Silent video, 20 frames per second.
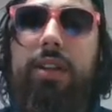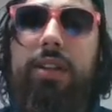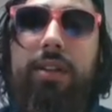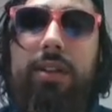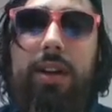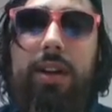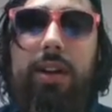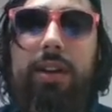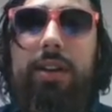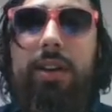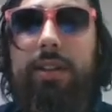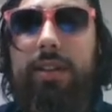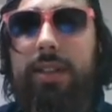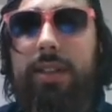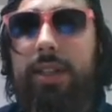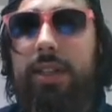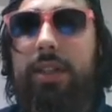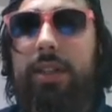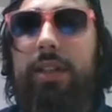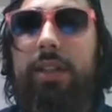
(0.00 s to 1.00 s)
It's not
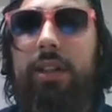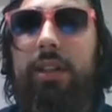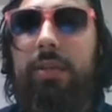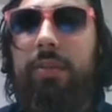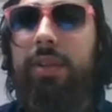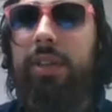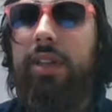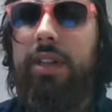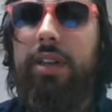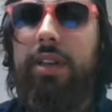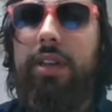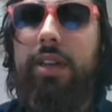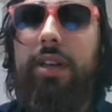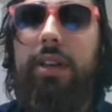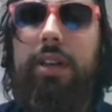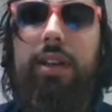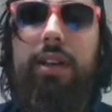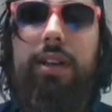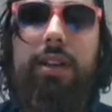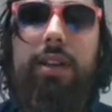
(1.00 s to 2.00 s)
necessarily Loma
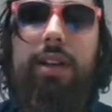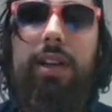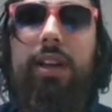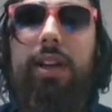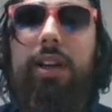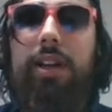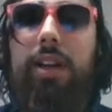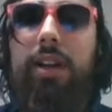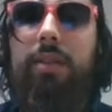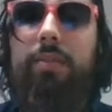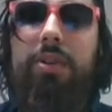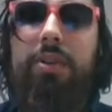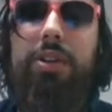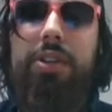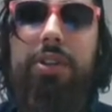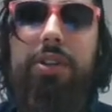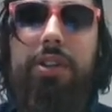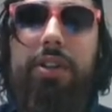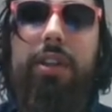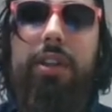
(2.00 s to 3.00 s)
Linda. I'm pretty
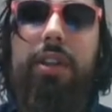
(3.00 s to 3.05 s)
sure.